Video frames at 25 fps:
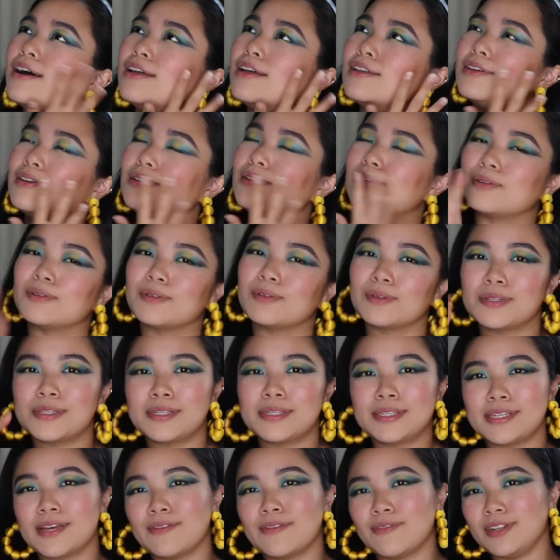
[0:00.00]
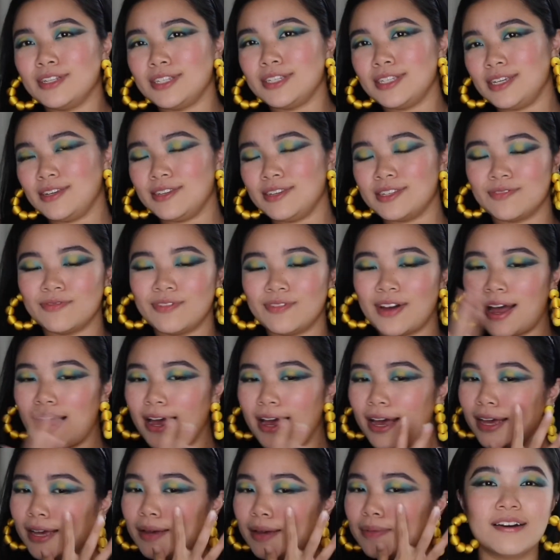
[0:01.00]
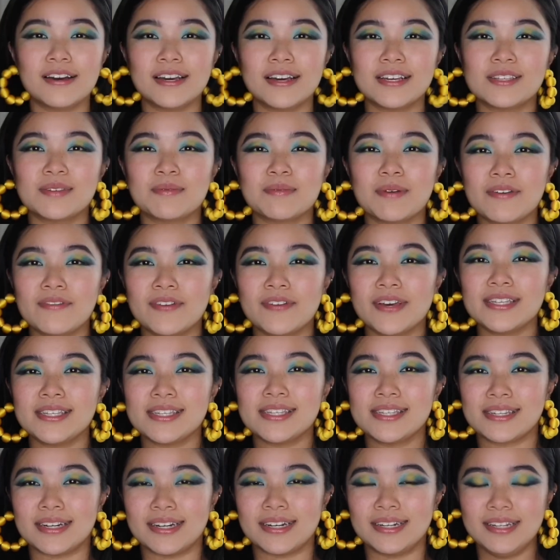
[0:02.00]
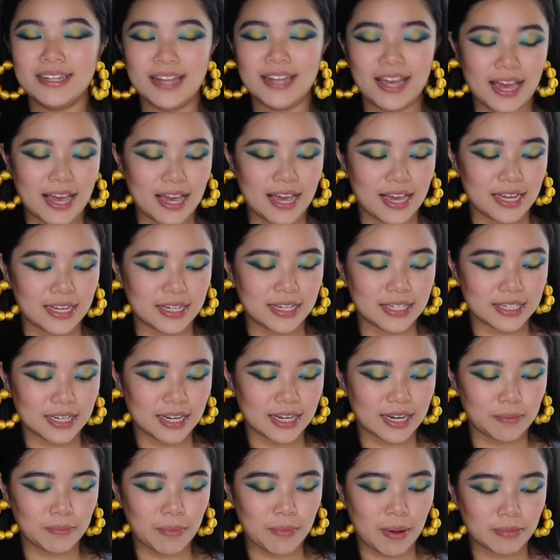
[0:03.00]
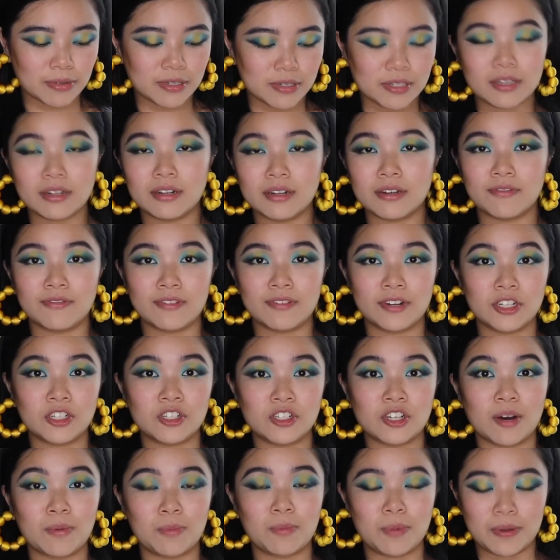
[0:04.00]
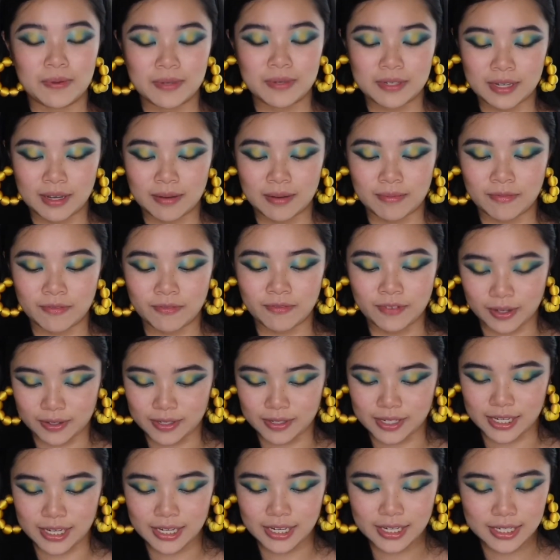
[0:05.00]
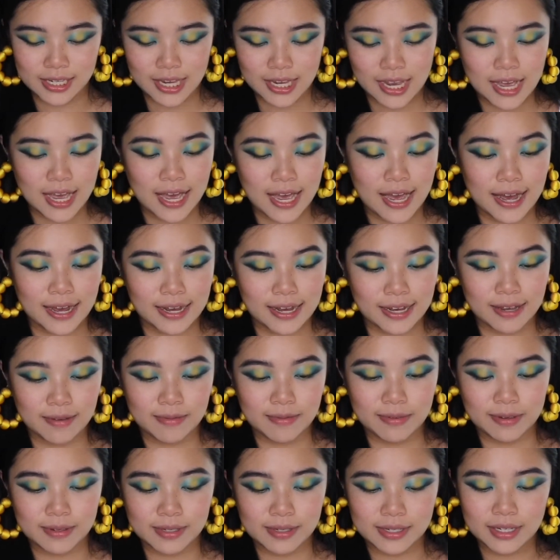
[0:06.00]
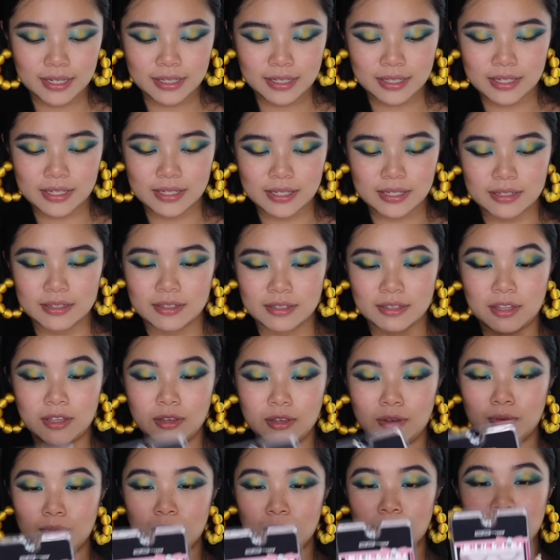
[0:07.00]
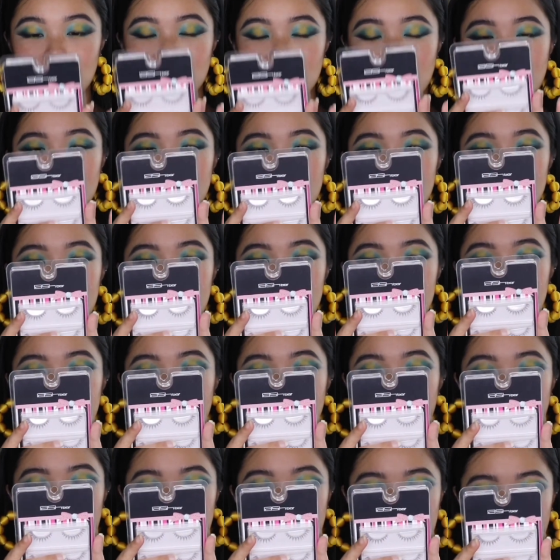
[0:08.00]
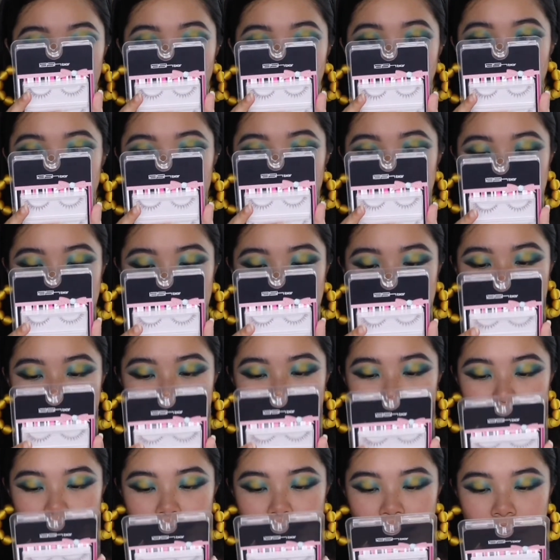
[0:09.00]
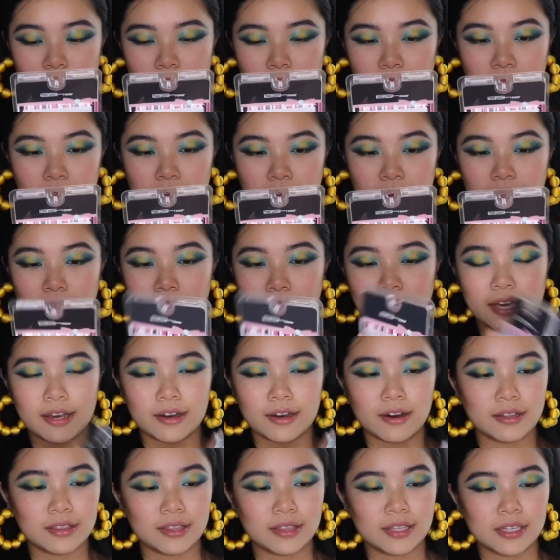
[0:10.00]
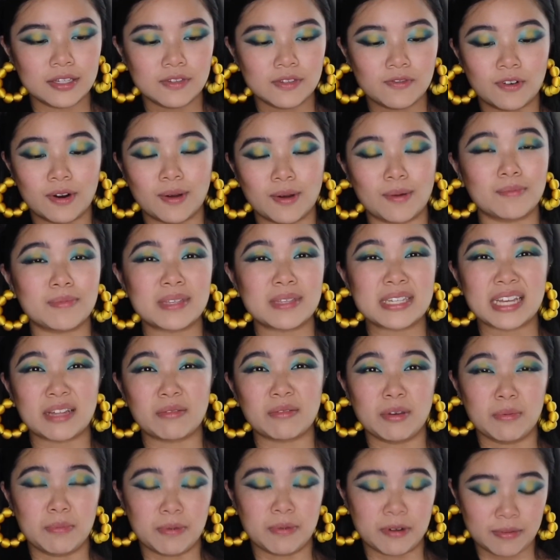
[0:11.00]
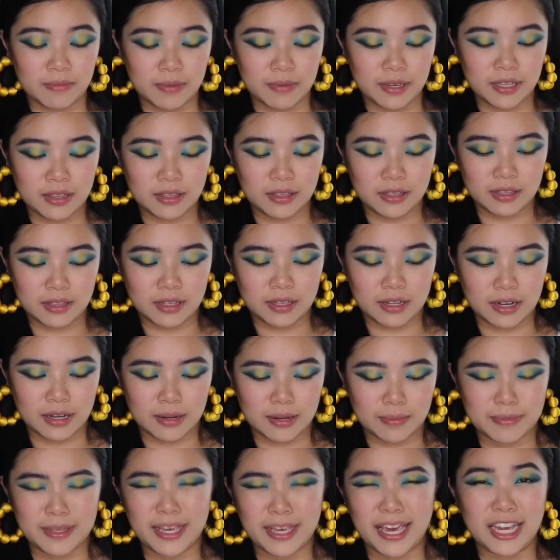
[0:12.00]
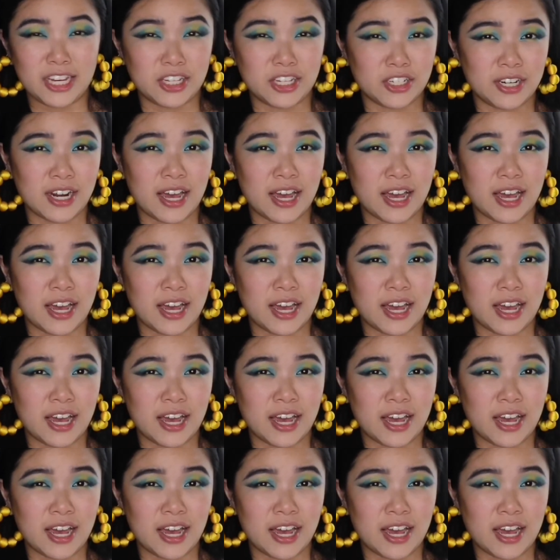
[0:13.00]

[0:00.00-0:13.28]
you know, those 70s vibe. Okay, so my face is done, and I'm just gonna finish up with some falsies. I am using this new falsies that I got, and I got this from Sunway Pyramid, the Asian